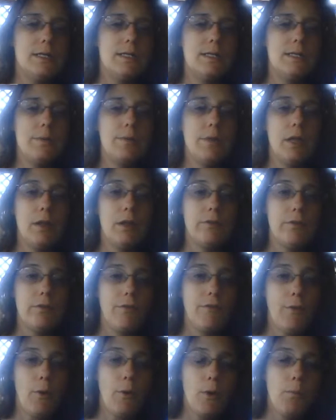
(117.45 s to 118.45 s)
something as
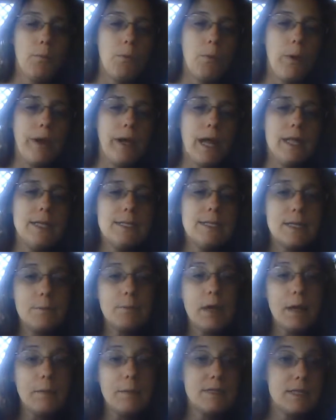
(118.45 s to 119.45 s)
a focal point. And
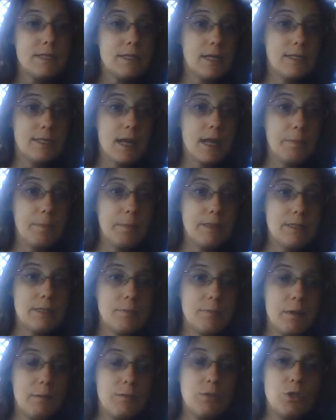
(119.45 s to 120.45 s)
sometimes that does happen.
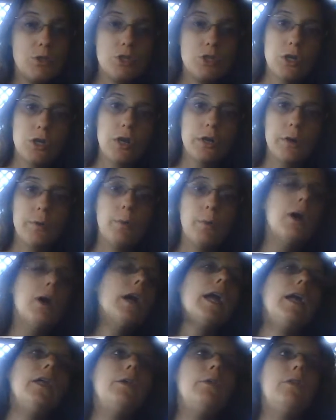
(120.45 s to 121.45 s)
Sometimes you start your
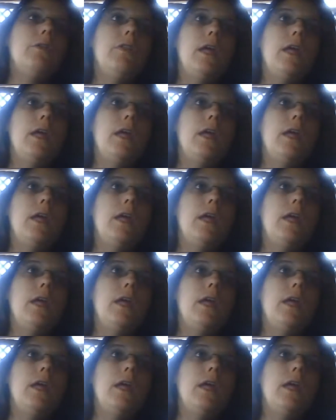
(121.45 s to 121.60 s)
work and you